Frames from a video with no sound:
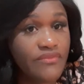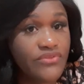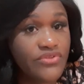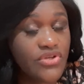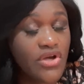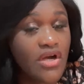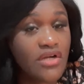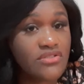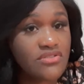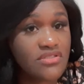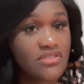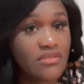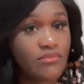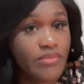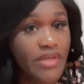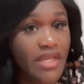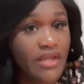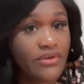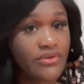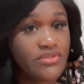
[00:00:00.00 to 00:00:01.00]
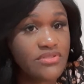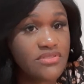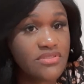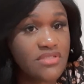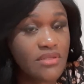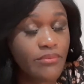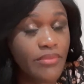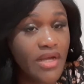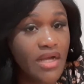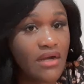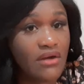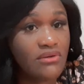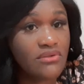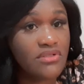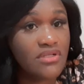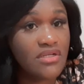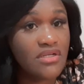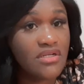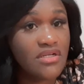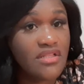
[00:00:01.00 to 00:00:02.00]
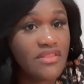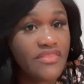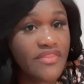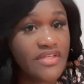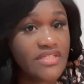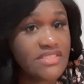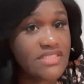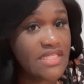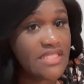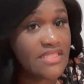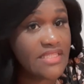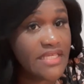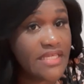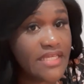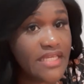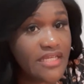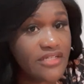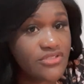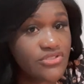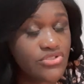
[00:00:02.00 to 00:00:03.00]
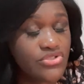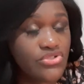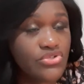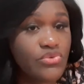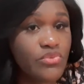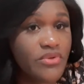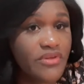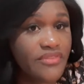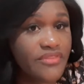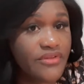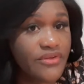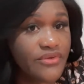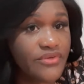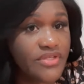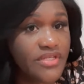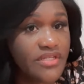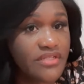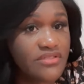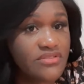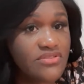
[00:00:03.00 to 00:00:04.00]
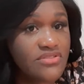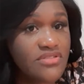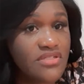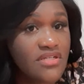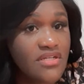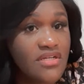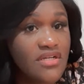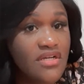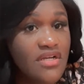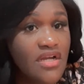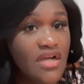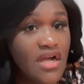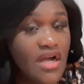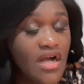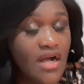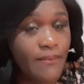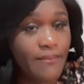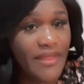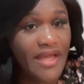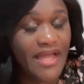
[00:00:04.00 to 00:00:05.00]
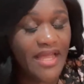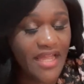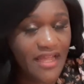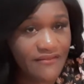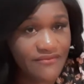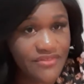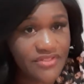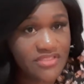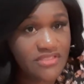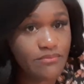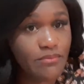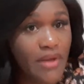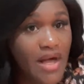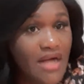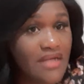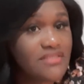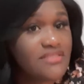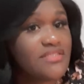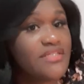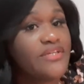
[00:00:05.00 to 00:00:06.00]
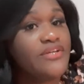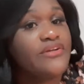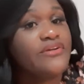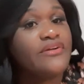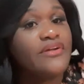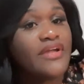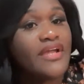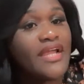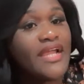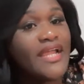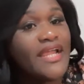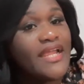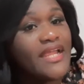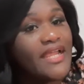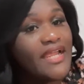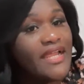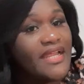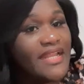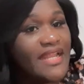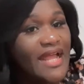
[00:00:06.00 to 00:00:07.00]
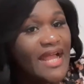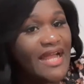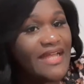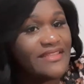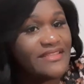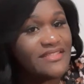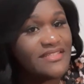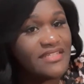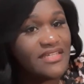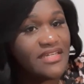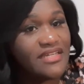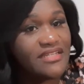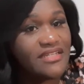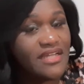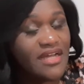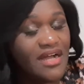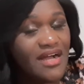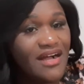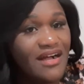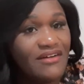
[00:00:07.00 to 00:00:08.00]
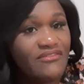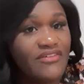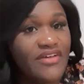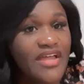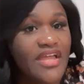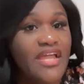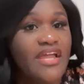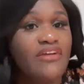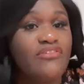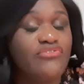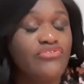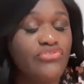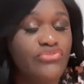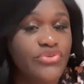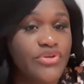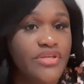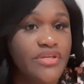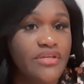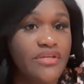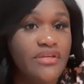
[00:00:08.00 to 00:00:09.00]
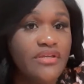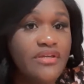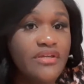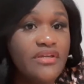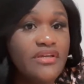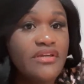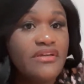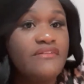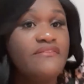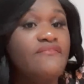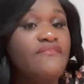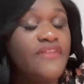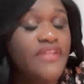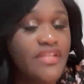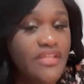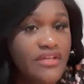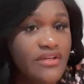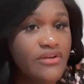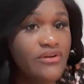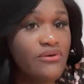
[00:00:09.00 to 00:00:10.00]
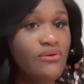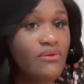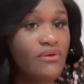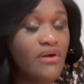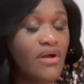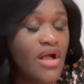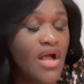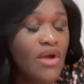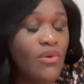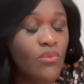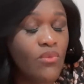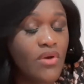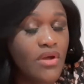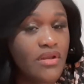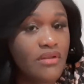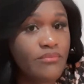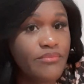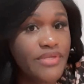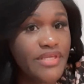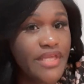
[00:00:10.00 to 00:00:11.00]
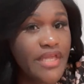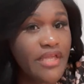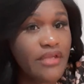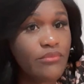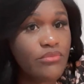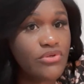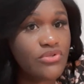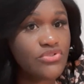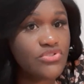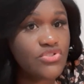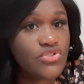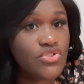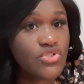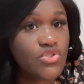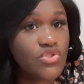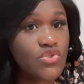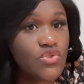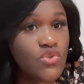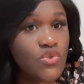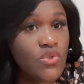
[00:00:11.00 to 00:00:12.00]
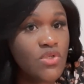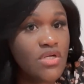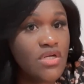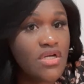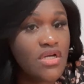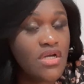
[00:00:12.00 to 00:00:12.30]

talk to the parents about things that they can do with their kids. I have this box here, and at the end of every video, I want to be able to